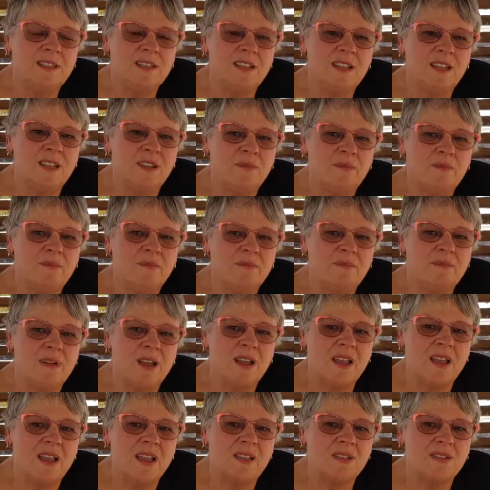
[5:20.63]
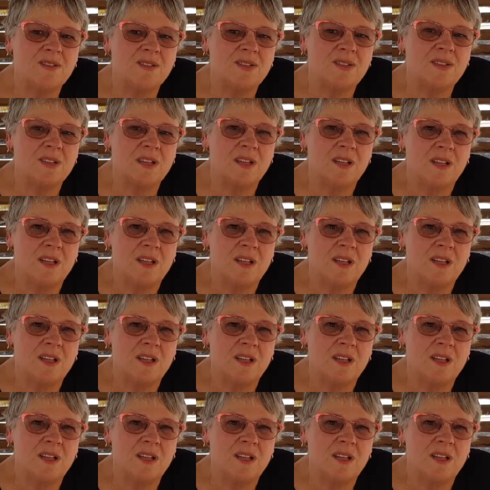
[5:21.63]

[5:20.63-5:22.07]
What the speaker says: to him and